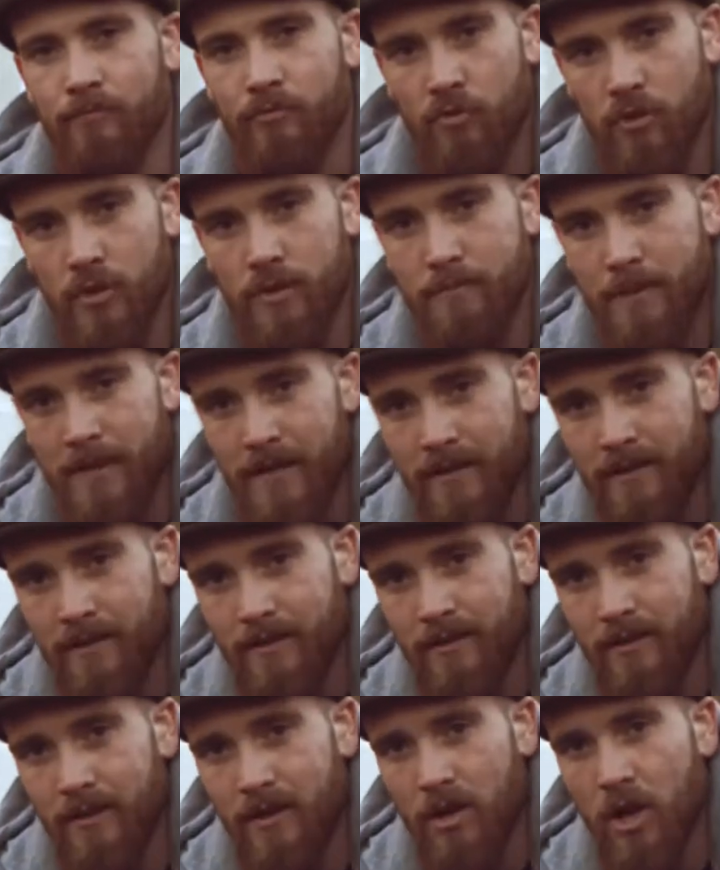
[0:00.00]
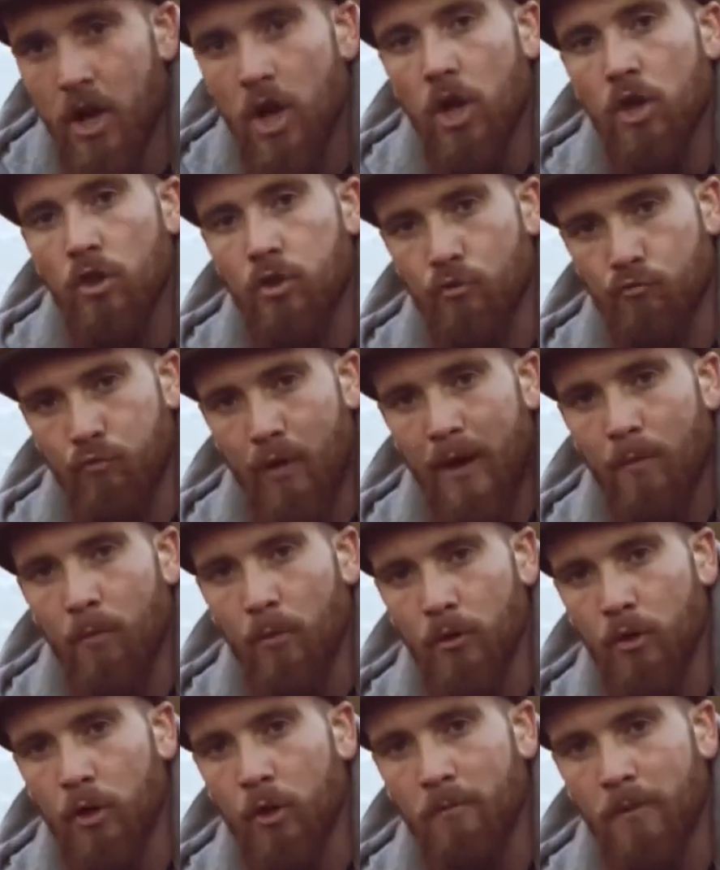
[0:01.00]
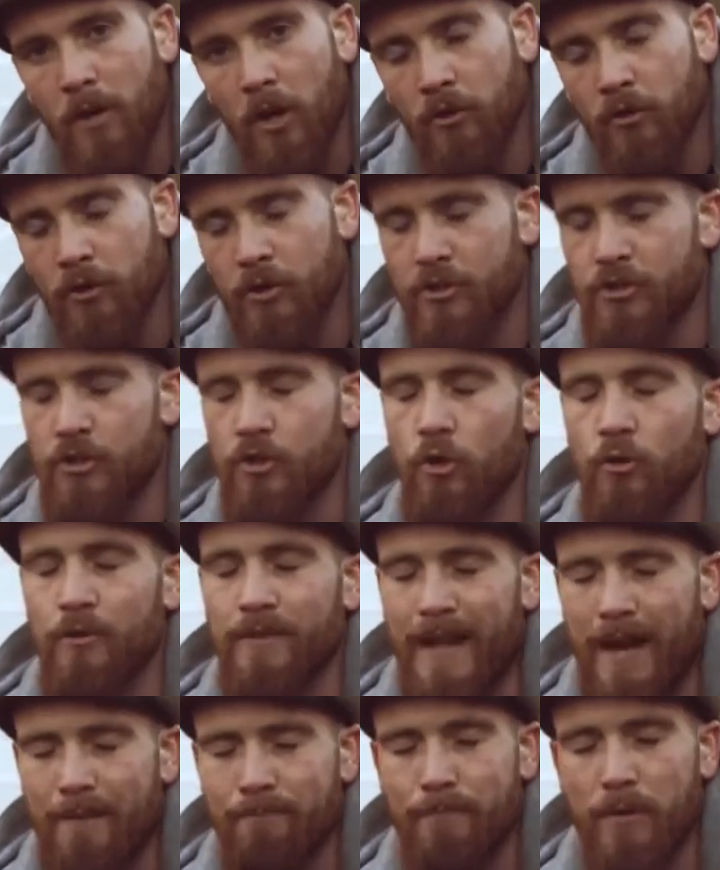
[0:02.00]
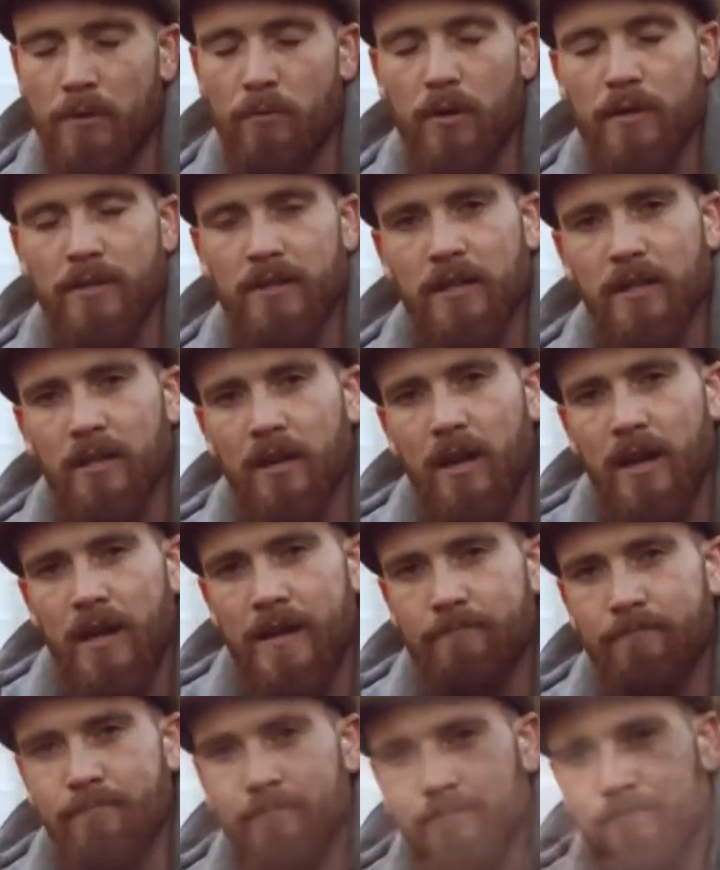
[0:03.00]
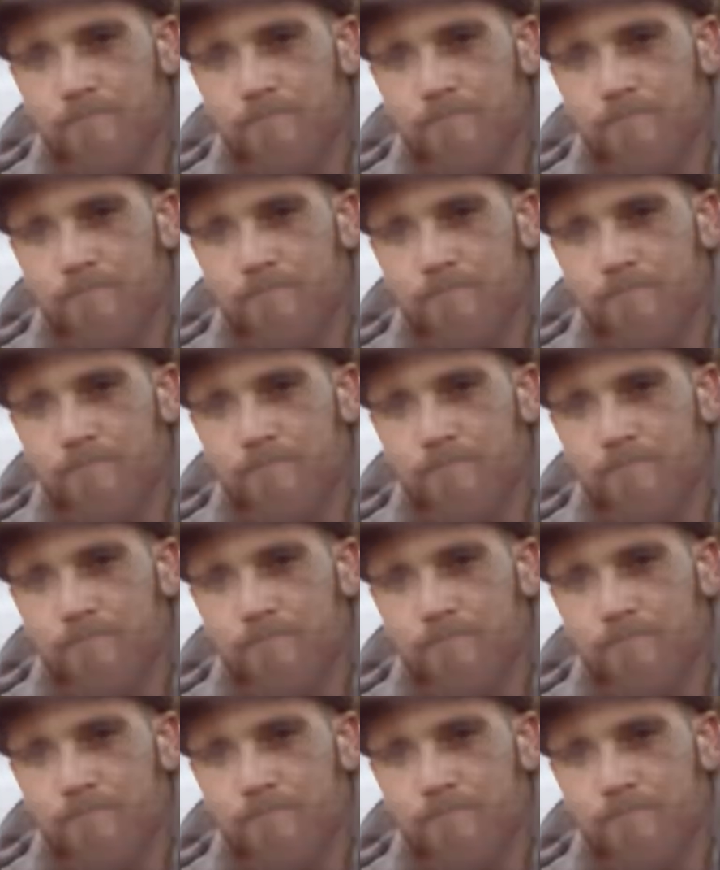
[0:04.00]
Trust me, the right one will come along and it's sure damn be worth the climb.